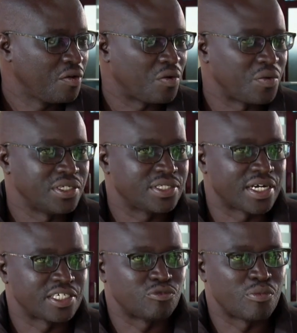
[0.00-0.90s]
Could we
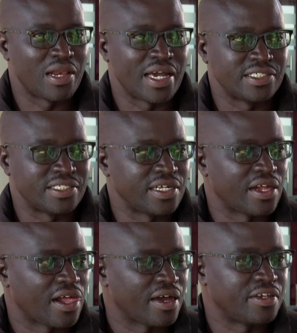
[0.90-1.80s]
start mobilizing
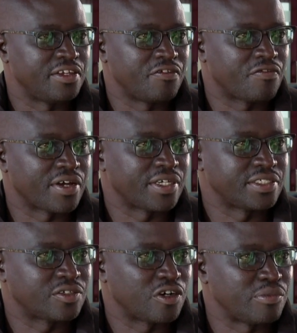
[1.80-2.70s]
different
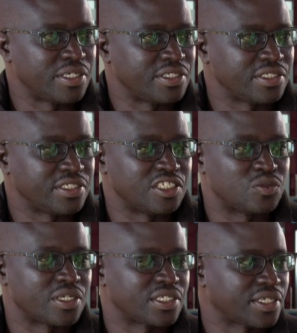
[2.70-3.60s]
communities just
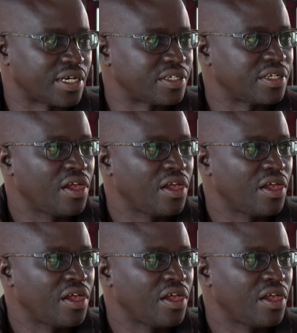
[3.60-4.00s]
to understand